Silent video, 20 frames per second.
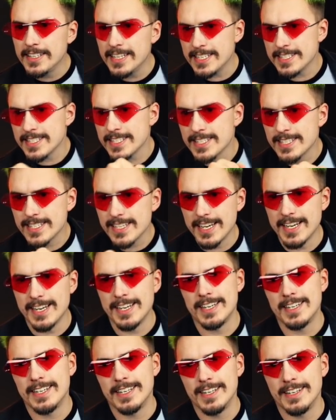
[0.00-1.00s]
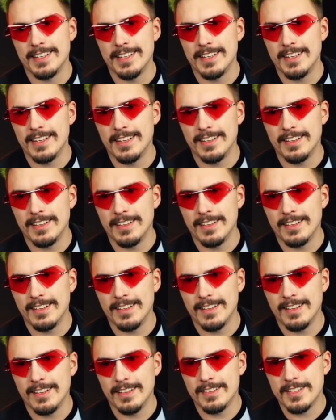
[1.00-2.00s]
this
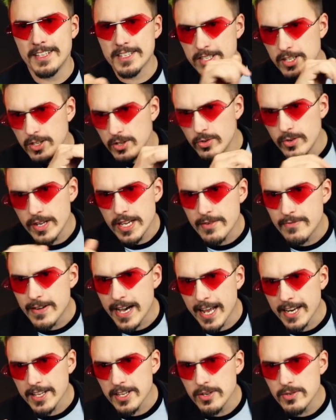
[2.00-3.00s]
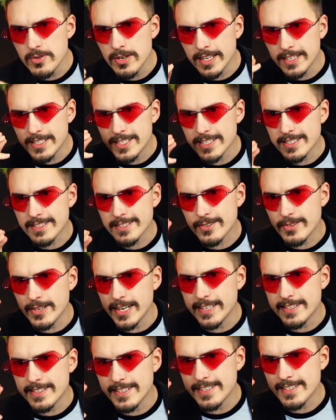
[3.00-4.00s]
this degree value, it just
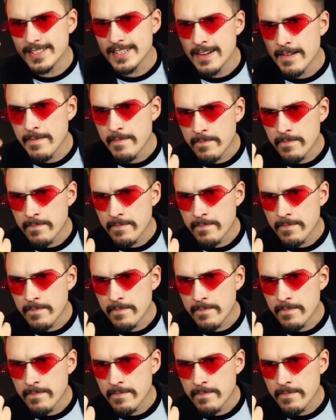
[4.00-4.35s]
creates this